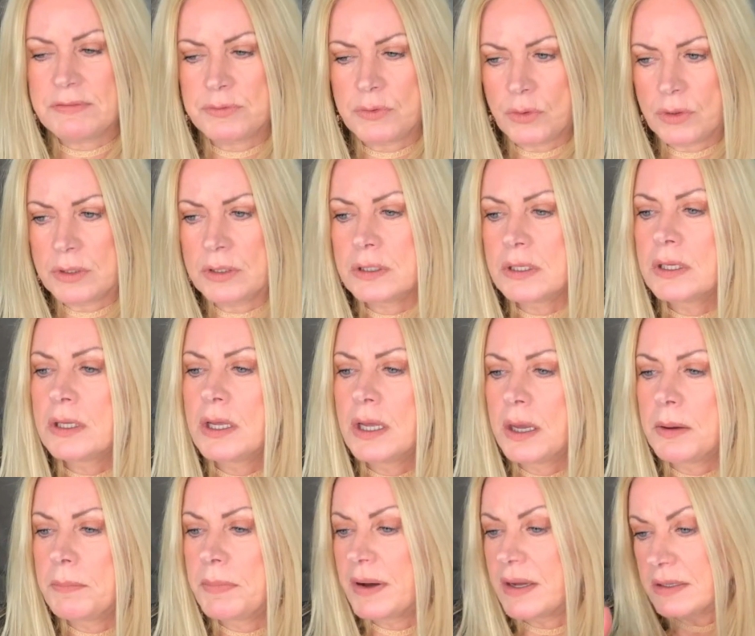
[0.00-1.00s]
on.
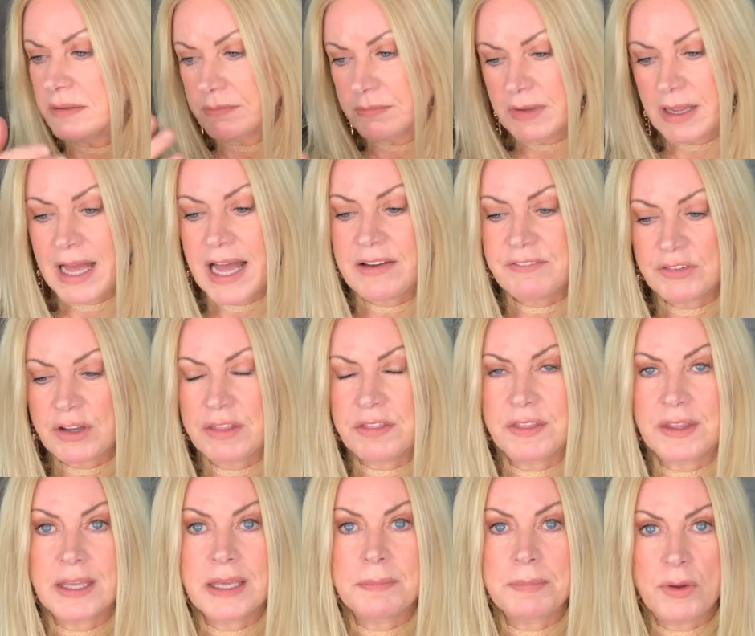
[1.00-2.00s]
But having a
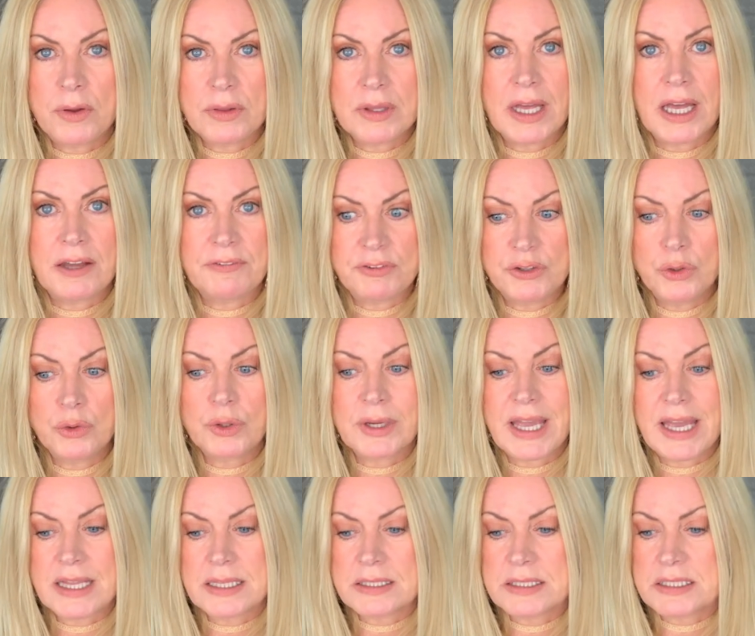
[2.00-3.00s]
think about that, if you're
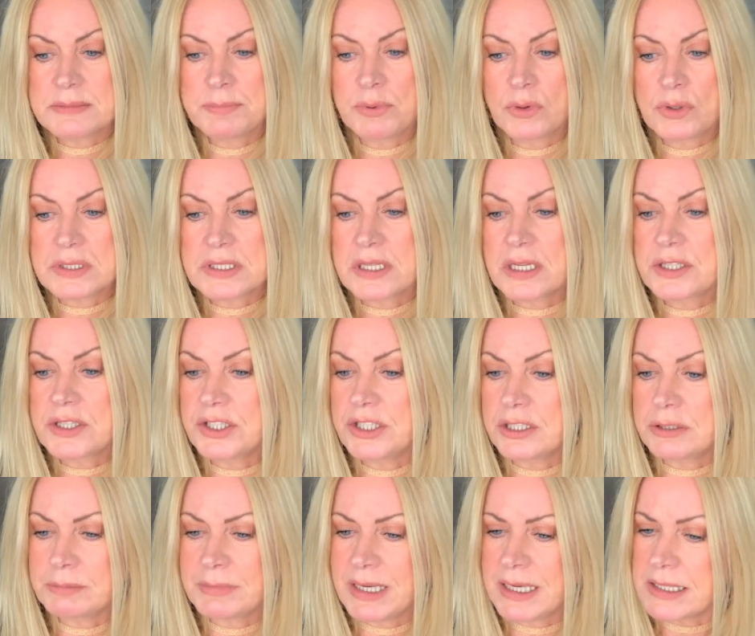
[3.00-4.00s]
getting spots under your
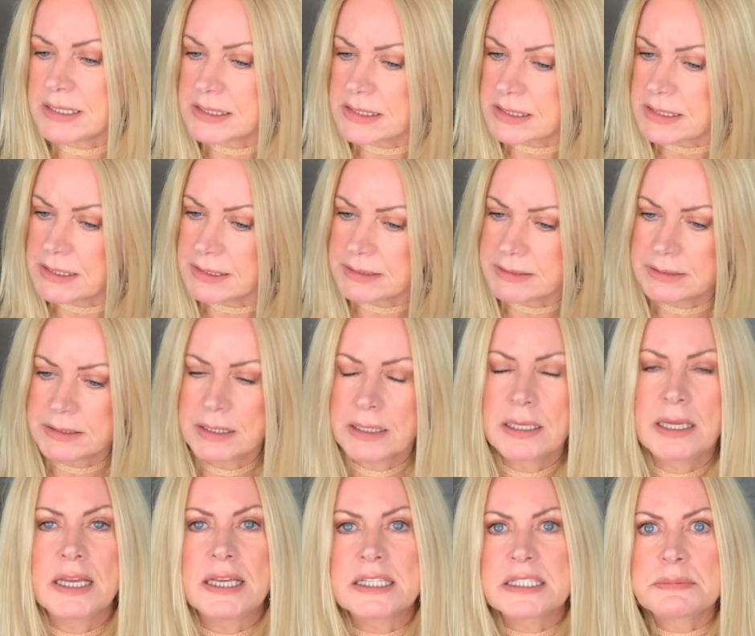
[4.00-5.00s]
mask,
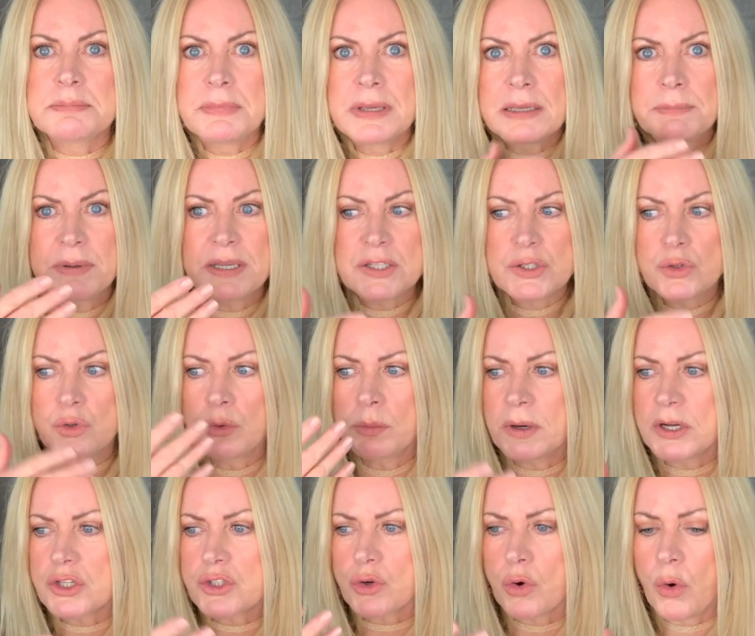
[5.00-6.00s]
it's maybe too
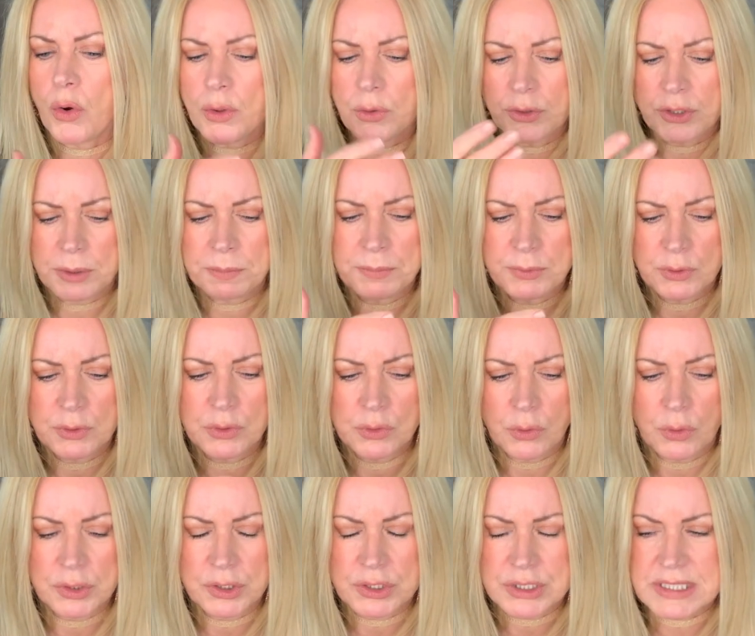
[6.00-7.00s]
much oil you're putting
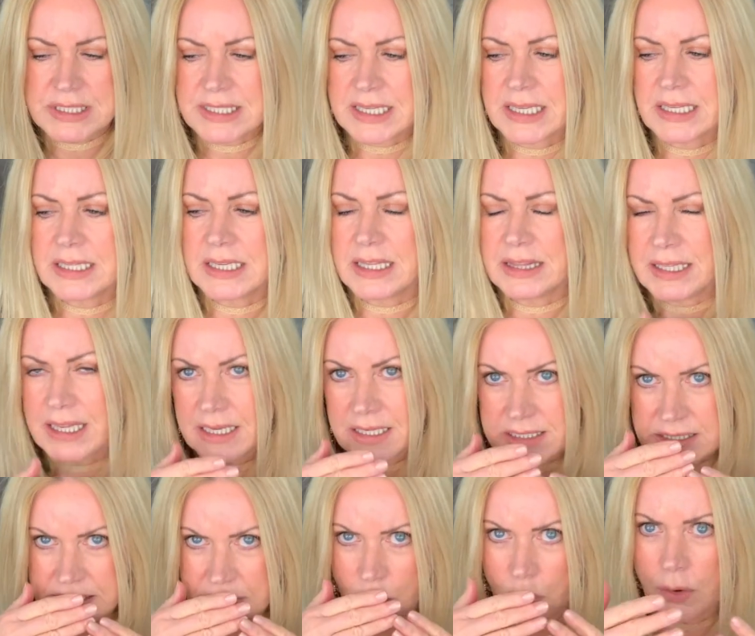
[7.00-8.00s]
on your skin and then
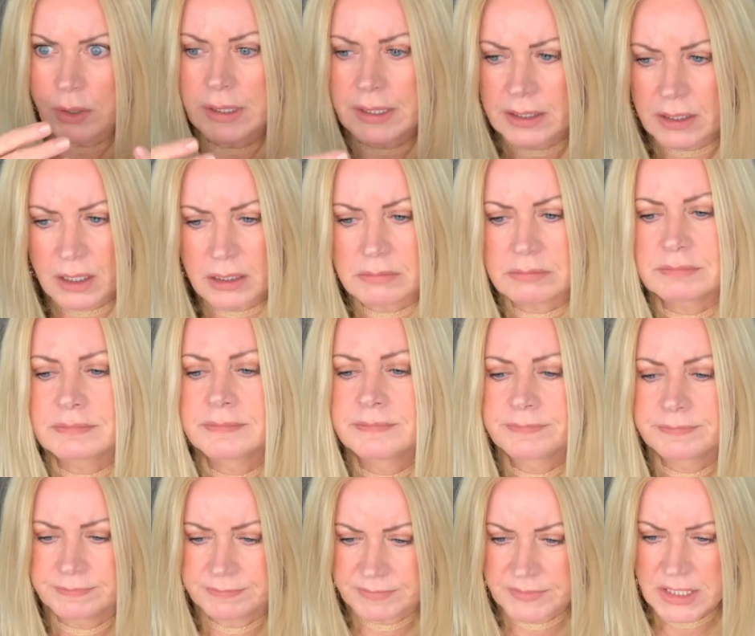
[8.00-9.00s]
it's oiling up.
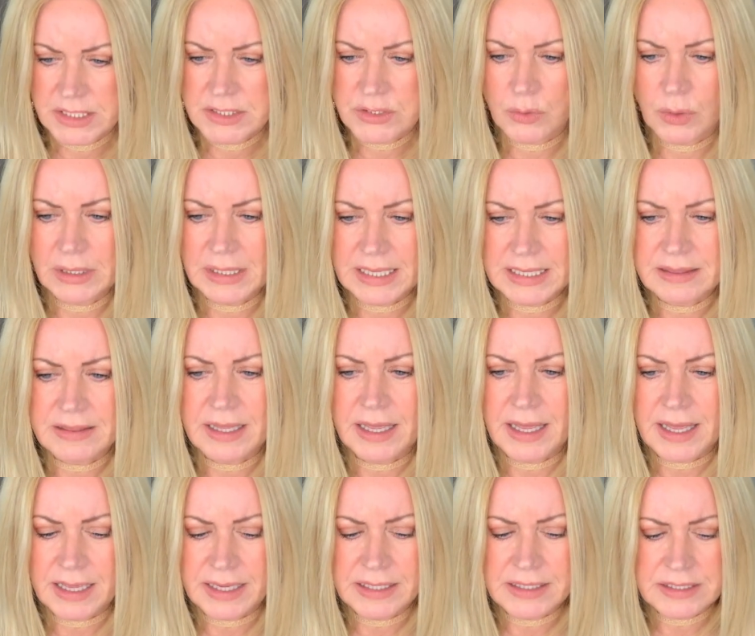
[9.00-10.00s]
So I like that
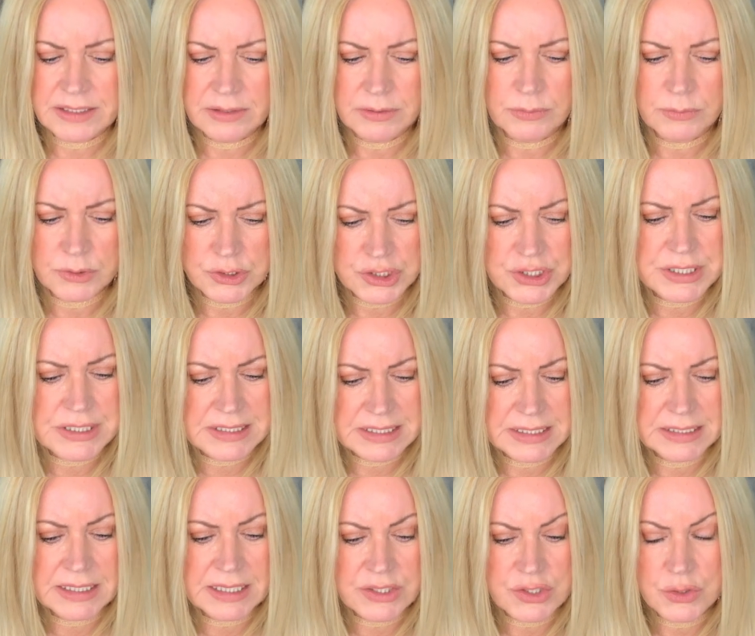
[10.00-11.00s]
idea that what she's
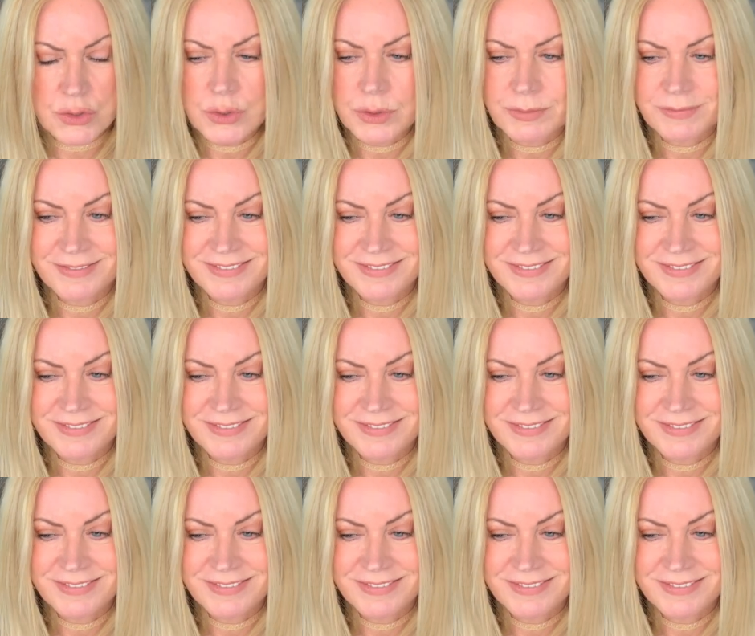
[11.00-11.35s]
saying, I do.